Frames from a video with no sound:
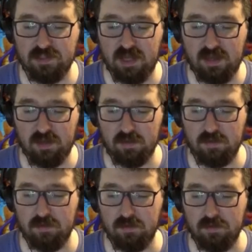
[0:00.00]
said,
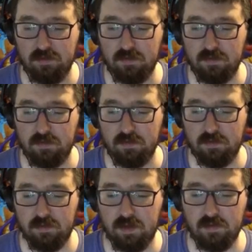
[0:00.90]

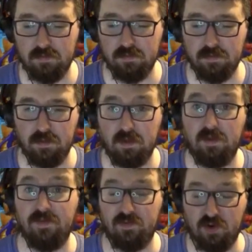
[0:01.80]
you know,
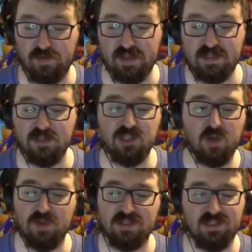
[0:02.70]
if you've heard that song, just
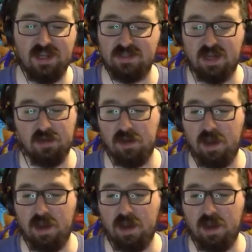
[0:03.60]
go listen to that song.